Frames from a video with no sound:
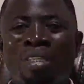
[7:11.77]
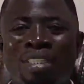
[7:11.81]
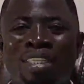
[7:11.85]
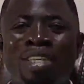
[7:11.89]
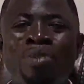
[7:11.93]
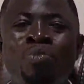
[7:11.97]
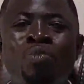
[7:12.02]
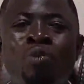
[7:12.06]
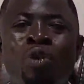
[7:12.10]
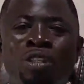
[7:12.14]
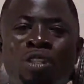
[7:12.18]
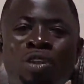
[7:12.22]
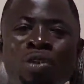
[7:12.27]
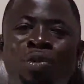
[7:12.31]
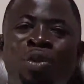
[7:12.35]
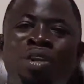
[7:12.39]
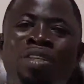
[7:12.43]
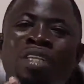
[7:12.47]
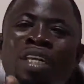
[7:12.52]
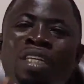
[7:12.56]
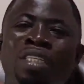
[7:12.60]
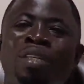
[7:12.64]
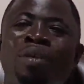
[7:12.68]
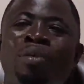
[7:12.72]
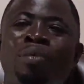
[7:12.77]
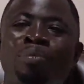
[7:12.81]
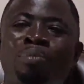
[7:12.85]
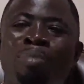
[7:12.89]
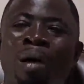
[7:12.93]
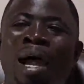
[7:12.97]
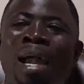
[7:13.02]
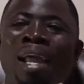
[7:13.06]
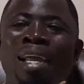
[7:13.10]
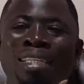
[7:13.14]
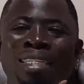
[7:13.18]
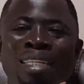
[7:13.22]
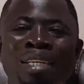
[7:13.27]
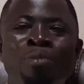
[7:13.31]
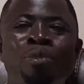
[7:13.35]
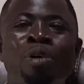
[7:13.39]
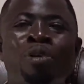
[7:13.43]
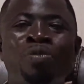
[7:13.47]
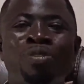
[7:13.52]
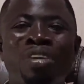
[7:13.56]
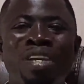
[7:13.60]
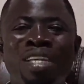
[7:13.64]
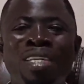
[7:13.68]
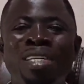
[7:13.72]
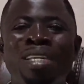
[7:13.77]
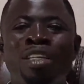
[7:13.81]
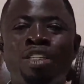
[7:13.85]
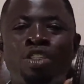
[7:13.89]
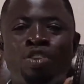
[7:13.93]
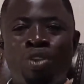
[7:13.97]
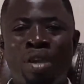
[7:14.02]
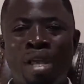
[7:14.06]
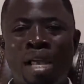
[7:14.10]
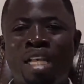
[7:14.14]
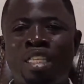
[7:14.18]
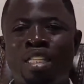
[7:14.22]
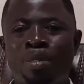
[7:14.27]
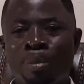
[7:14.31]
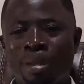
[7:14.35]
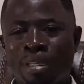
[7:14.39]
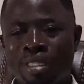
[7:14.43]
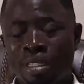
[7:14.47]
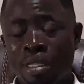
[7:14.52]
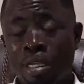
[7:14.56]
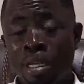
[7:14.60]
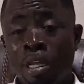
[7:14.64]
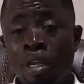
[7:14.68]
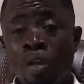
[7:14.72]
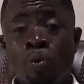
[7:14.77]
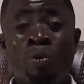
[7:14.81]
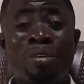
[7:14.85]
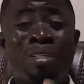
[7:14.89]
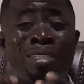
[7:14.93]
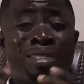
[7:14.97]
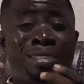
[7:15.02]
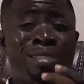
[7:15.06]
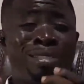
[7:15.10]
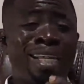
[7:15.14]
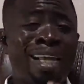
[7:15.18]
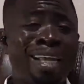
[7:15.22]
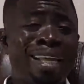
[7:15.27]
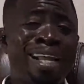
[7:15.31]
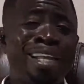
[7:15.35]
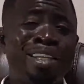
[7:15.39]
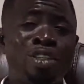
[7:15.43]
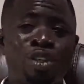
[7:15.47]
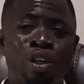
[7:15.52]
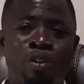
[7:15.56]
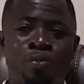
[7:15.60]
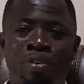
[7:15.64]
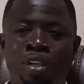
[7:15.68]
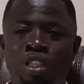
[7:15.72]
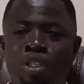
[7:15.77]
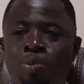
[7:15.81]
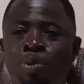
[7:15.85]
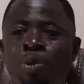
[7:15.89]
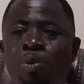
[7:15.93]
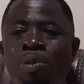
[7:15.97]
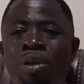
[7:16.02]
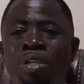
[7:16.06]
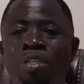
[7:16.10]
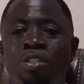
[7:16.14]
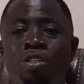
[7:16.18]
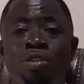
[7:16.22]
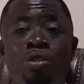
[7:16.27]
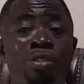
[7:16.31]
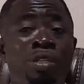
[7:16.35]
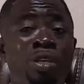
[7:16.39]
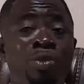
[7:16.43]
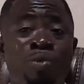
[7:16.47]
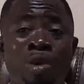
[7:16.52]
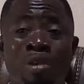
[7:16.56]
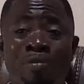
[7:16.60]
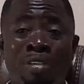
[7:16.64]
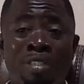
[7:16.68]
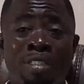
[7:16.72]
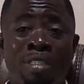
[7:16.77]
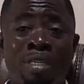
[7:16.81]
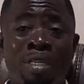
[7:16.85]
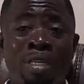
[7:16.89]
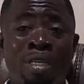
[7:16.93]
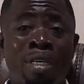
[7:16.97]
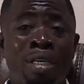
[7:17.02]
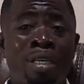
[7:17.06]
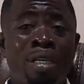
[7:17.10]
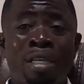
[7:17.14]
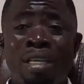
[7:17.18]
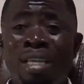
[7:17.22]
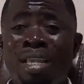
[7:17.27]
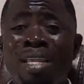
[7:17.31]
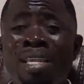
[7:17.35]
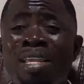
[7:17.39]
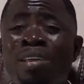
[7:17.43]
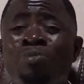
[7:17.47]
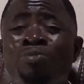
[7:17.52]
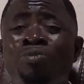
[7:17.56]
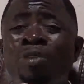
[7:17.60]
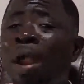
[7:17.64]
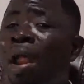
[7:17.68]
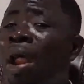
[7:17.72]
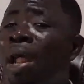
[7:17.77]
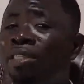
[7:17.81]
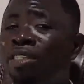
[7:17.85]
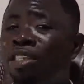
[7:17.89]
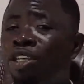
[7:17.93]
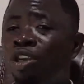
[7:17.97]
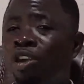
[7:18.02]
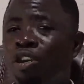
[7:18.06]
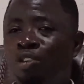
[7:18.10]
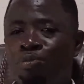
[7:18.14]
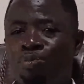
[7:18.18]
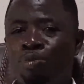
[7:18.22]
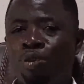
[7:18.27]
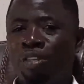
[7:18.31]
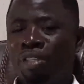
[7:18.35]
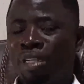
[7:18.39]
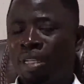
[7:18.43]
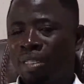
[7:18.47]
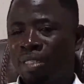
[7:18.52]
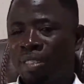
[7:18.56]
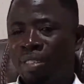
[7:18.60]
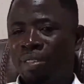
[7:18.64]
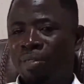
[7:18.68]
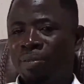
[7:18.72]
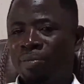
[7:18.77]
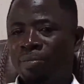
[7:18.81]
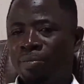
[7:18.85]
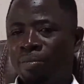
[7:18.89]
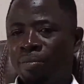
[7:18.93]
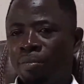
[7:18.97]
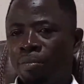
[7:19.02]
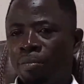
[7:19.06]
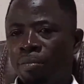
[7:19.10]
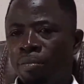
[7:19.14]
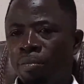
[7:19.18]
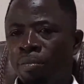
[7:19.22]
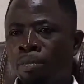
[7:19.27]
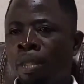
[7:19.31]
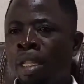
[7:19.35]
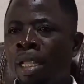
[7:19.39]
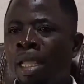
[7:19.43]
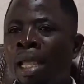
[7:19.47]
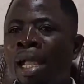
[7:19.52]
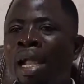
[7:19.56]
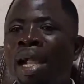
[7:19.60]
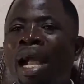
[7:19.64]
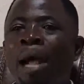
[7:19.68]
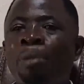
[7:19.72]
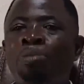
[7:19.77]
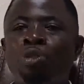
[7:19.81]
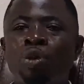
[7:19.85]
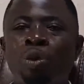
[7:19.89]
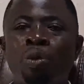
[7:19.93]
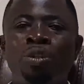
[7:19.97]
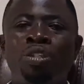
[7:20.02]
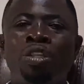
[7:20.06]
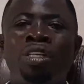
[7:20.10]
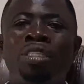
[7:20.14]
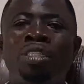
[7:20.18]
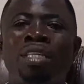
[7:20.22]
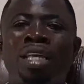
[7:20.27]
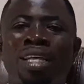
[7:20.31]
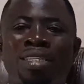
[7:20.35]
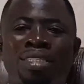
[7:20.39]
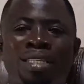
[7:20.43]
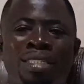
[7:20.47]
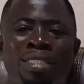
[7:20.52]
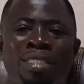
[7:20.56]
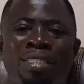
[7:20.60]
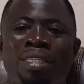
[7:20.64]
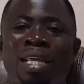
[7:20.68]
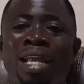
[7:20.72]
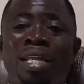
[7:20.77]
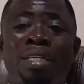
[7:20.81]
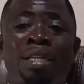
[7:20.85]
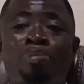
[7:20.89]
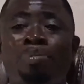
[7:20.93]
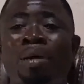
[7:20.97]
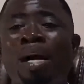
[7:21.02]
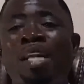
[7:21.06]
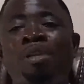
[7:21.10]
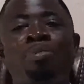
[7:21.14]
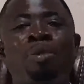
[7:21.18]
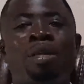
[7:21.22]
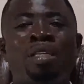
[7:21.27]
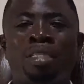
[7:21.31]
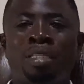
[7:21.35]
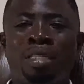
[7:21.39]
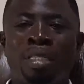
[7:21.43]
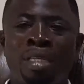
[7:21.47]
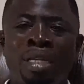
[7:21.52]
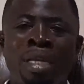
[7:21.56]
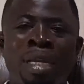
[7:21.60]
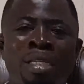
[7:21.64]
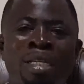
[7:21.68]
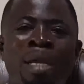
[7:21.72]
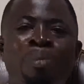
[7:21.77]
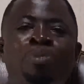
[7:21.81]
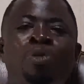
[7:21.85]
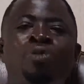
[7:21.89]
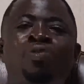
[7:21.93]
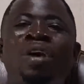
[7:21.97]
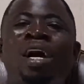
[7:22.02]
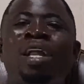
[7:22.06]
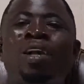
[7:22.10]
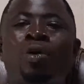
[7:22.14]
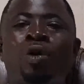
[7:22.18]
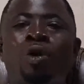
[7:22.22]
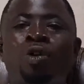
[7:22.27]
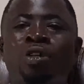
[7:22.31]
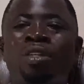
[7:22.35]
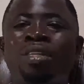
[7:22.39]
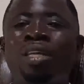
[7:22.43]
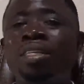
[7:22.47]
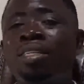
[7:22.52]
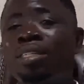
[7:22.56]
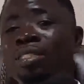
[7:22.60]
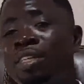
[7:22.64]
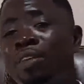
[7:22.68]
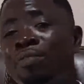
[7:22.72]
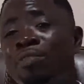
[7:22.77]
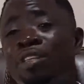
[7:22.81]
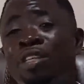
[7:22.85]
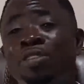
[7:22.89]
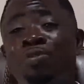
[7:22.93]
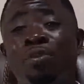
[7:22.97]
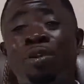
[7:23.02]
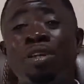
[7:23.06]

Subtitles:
team was created by a team of industry experts with decades of experience using Revit in a variety of projects. CAP Solutions has a design department that provides consultancy services for